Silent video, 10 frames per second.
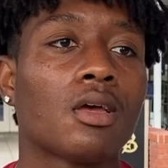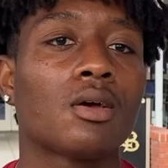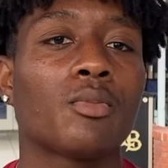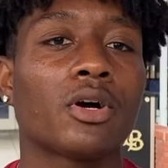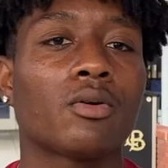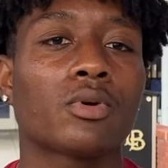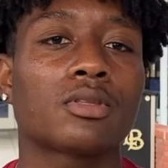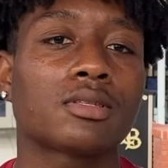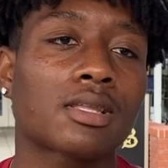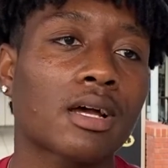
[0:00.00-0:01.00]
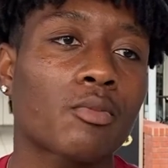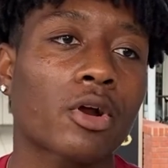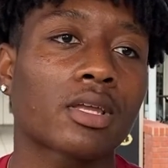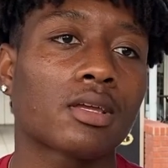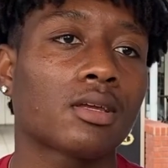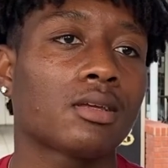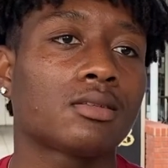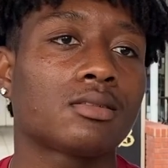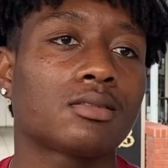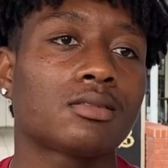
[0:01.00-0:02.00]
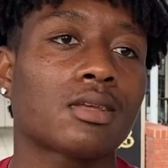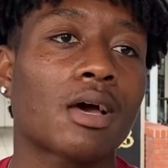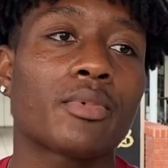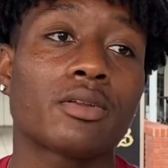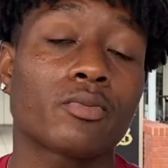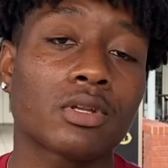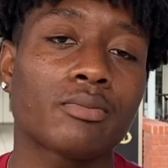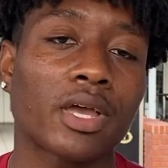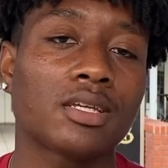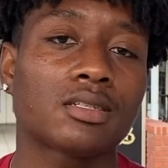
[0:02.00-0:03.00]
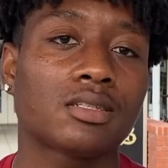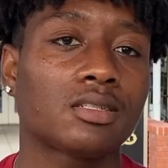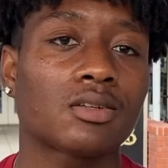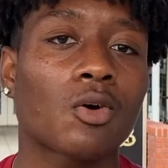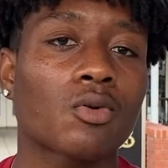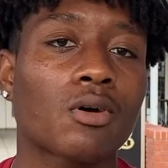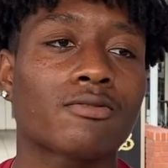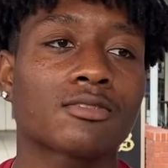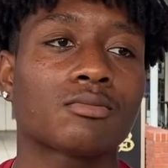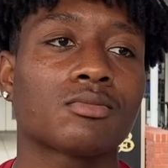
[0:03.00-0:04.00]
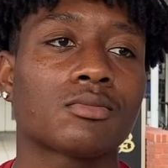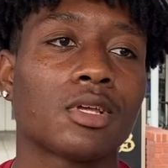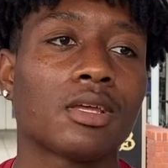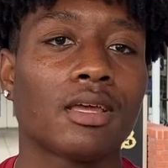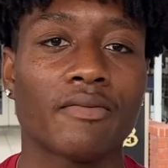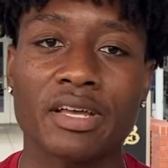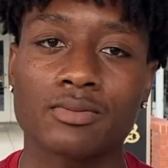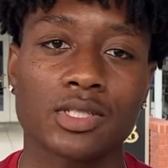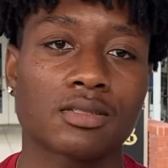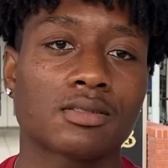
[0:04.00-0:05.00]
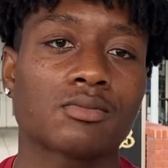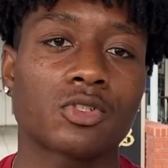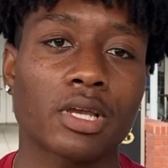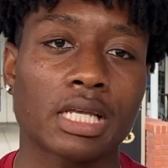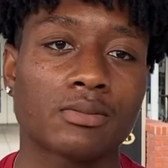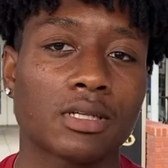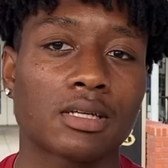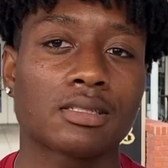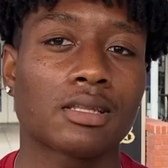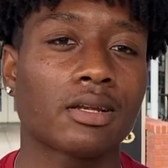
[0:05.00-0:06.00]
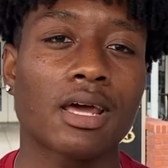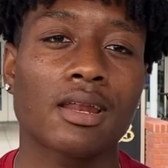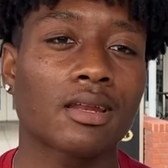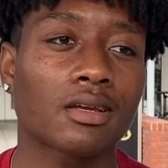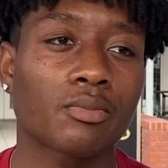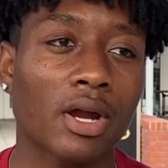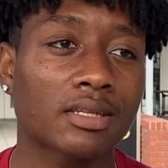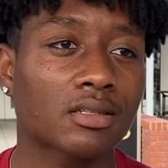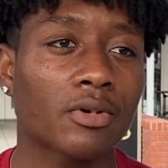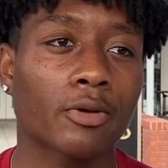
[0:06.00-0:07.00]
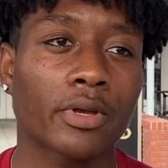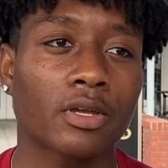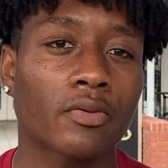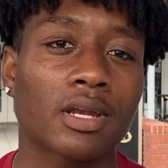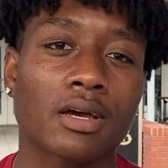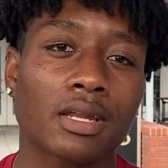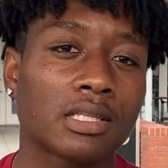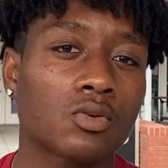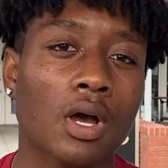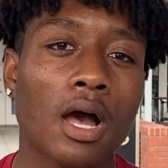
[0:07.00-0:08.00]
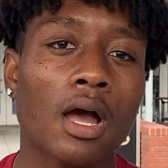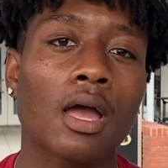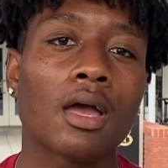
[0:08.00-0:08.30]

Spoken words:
But with the stock market, I've been really patient and just holding off on some investments and some trades because they're not at a good price in my opinion right now. They're too high.